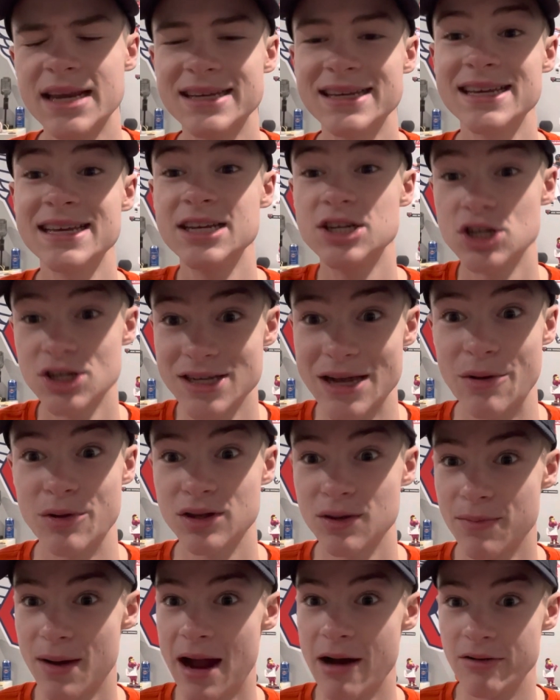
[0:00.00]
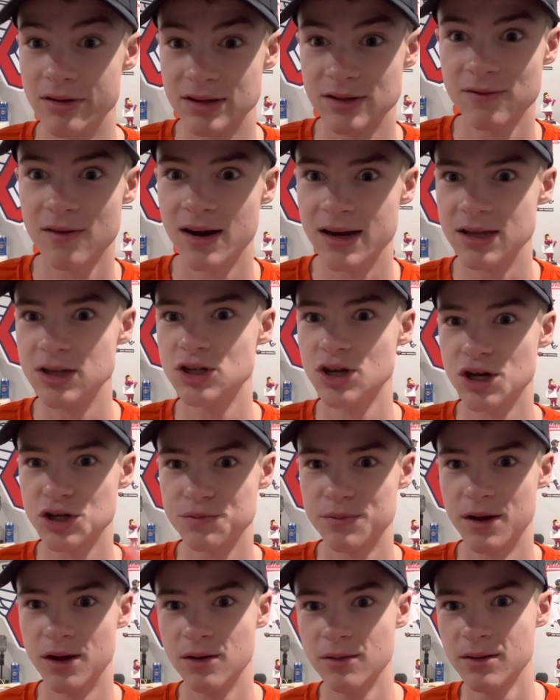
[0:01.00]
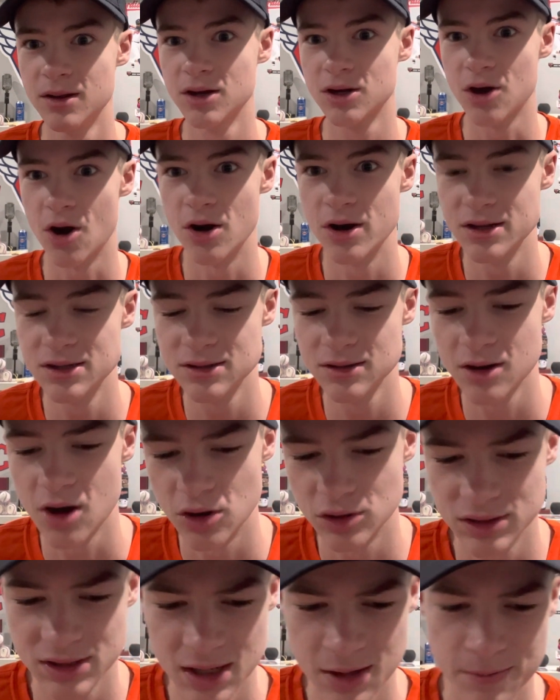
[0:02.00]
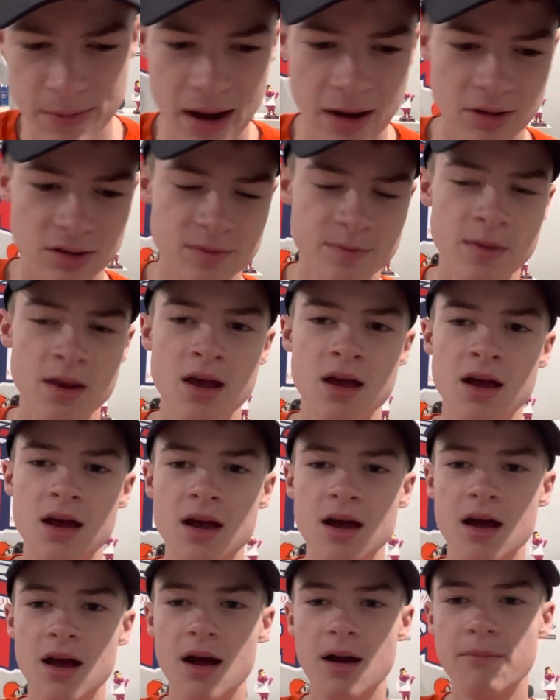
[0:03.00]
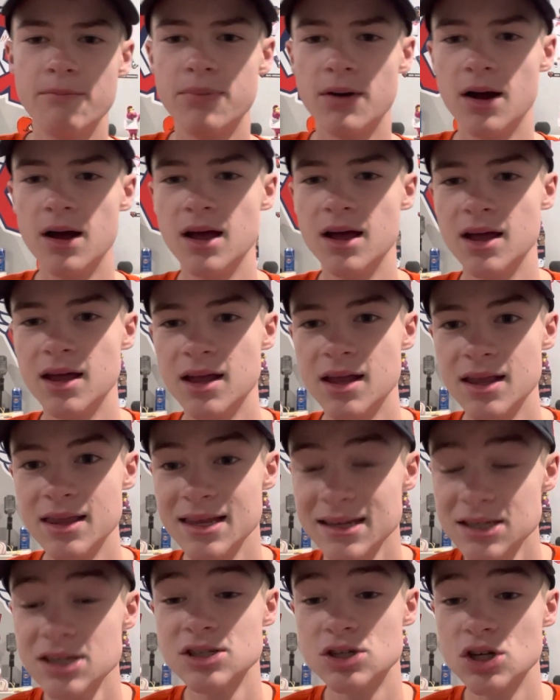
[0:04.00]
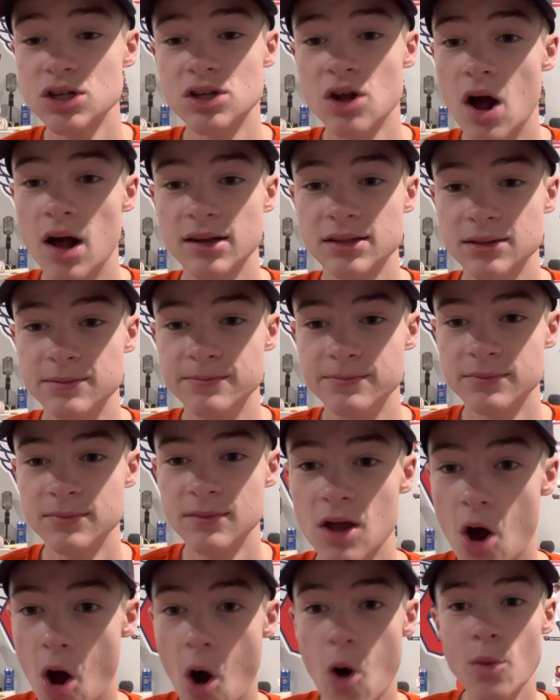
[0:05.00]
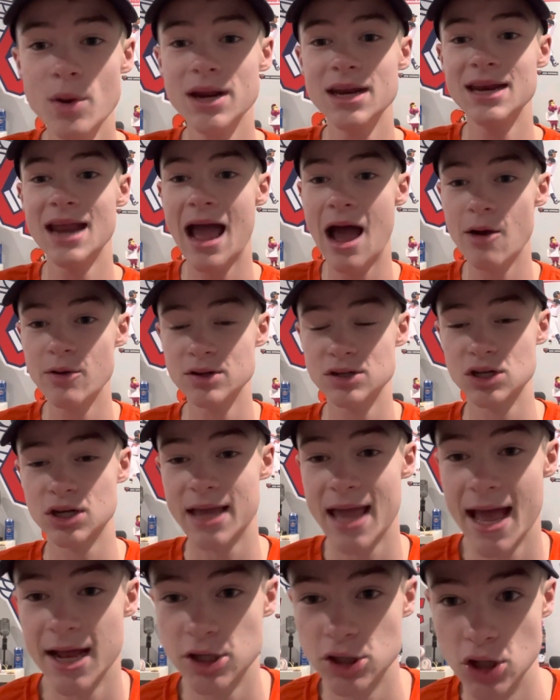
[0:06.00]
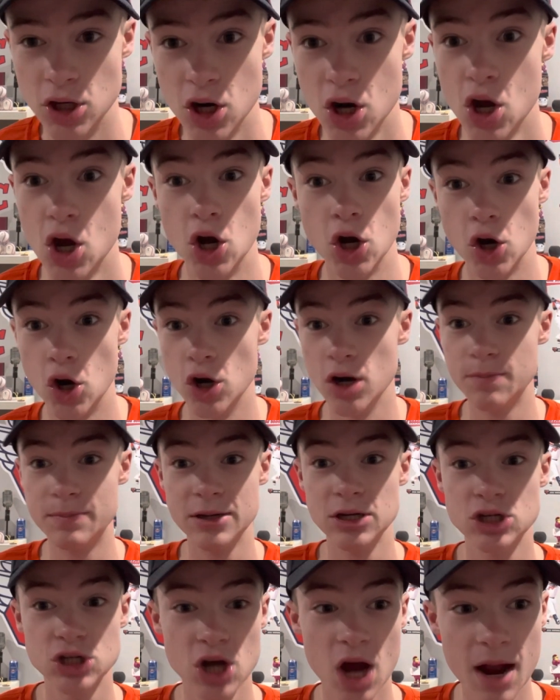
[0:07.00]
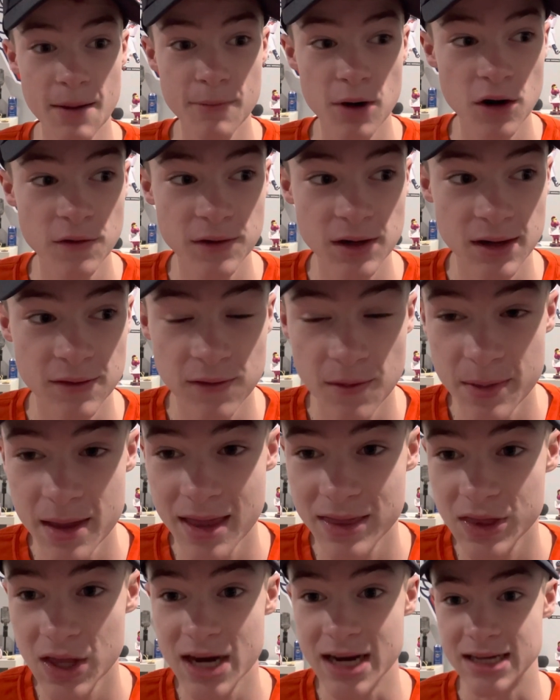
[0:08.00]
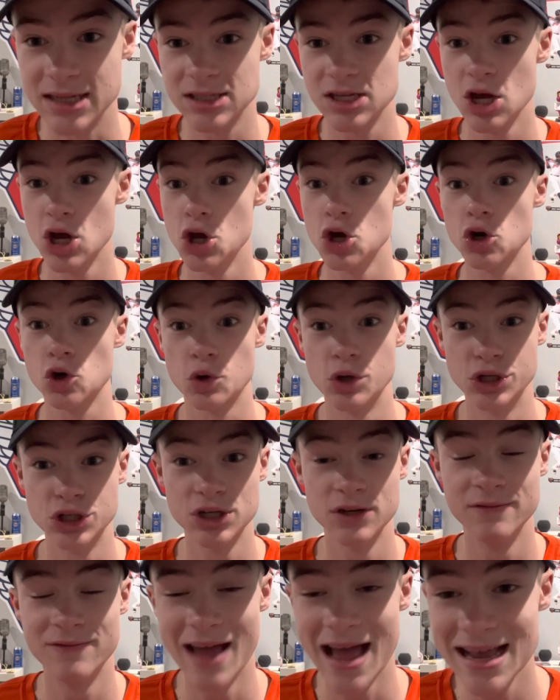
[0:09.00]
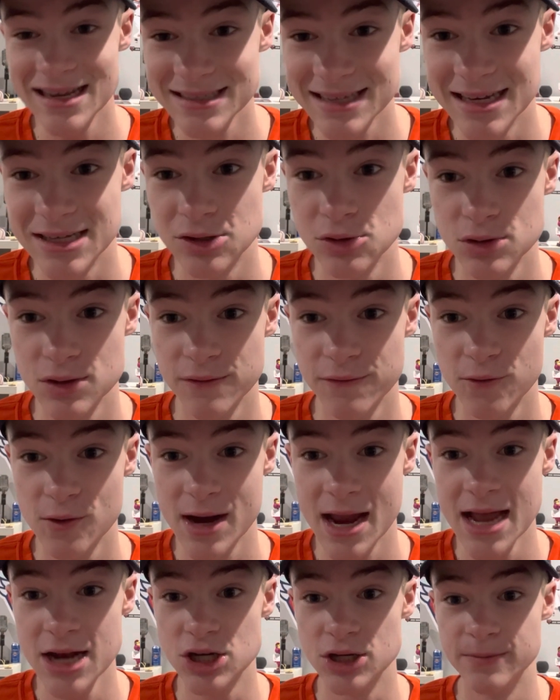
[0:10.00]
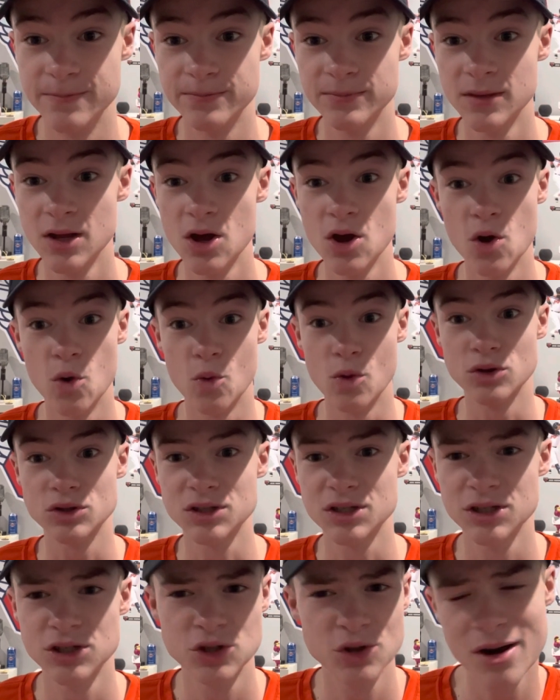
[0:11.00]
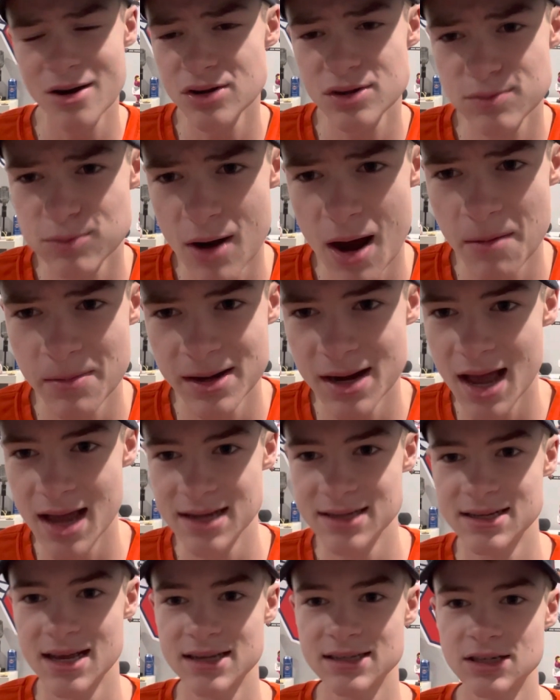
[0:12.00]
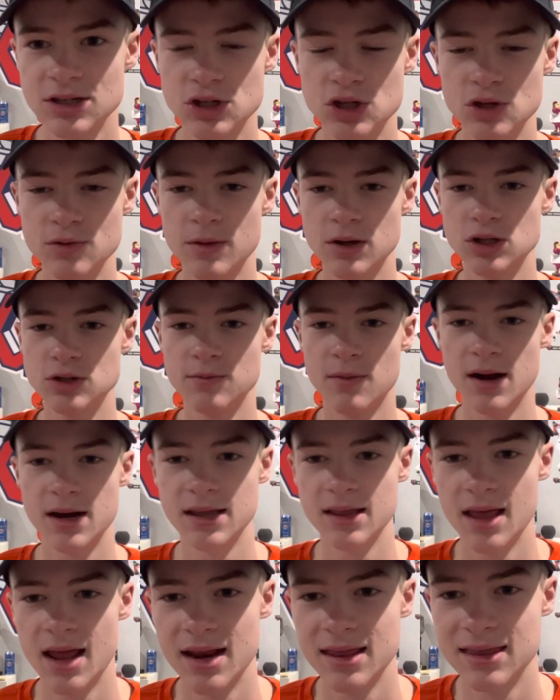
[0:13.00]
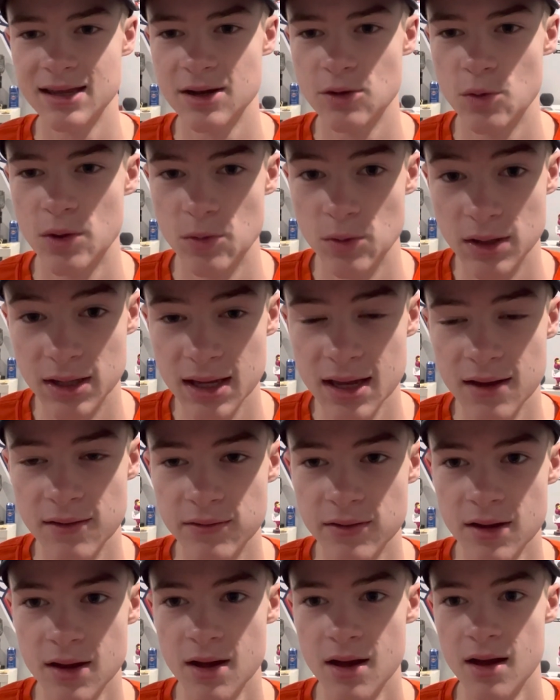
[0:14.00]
He just signed with the Pirates. Funny, Josh Bell, Guardians, Carlos Santana, Pirates. But this is just awesome. All we need now is a catcher. Could it be Sean Murphy from the Athletics? Christian Vasquez, who's a free agent? Wilson Contreras, probably not. He's asking too much money that I think we would give.